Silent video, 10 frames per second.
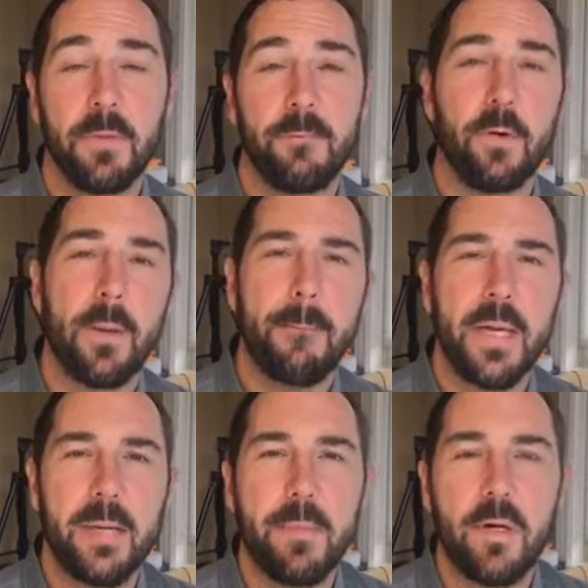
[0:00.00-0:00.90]
for a
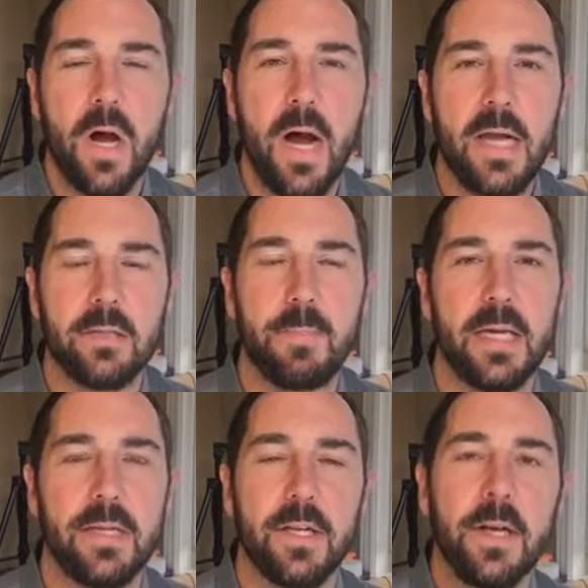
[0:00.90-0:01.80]
minimal cost.
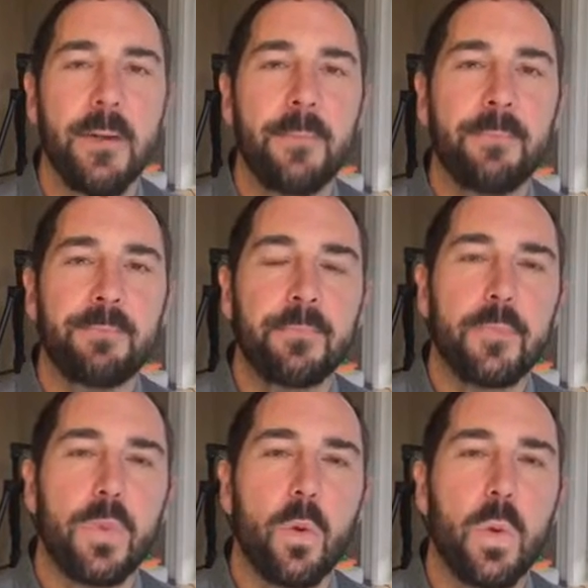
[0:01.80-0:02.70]
Because
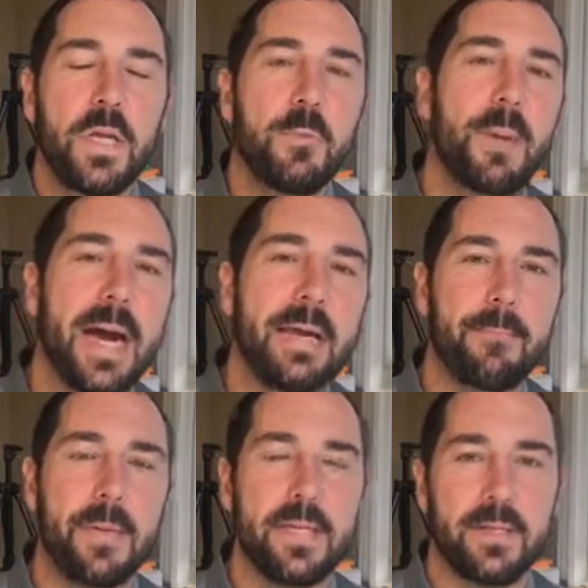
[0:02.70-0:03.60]
when you buy a
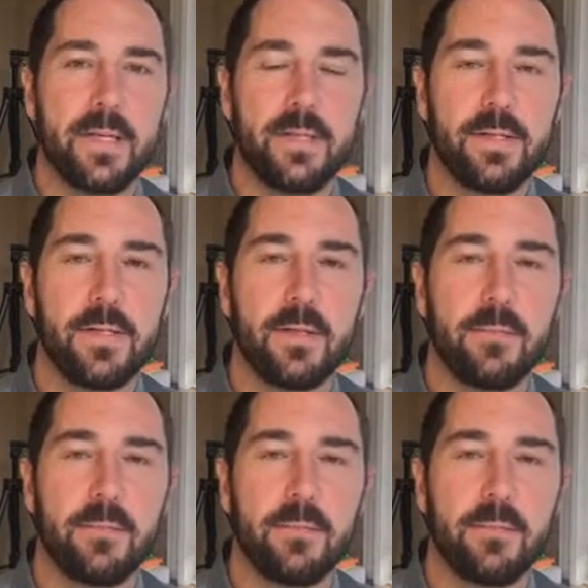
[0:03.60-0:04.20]
business,